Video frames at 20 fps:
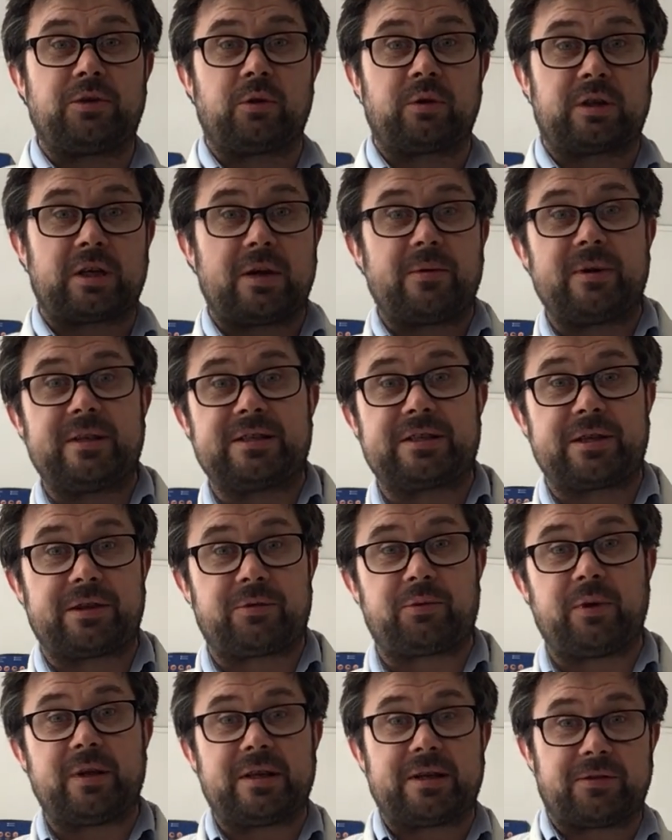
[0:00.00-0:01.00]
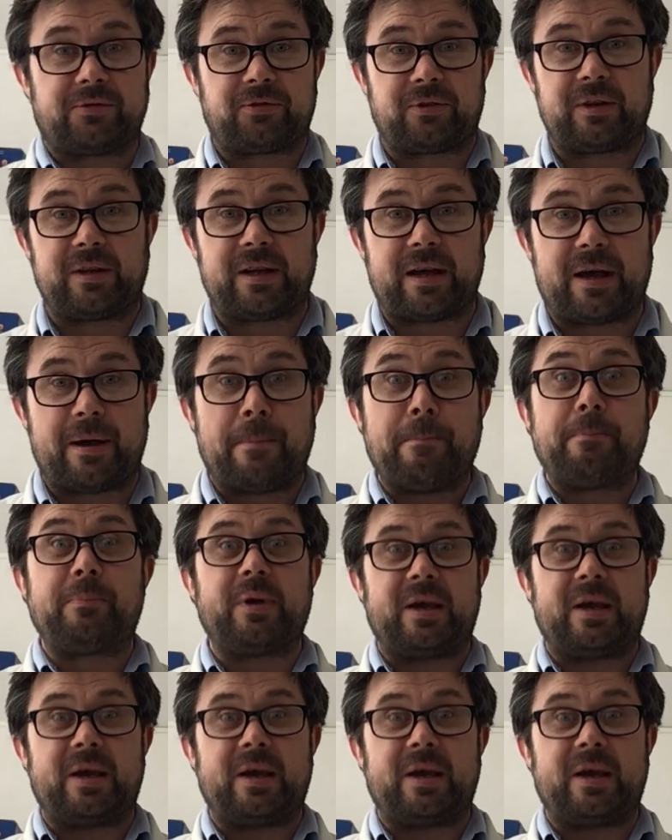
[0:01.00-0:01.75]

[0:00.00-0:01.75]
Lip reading: your dough into 3 different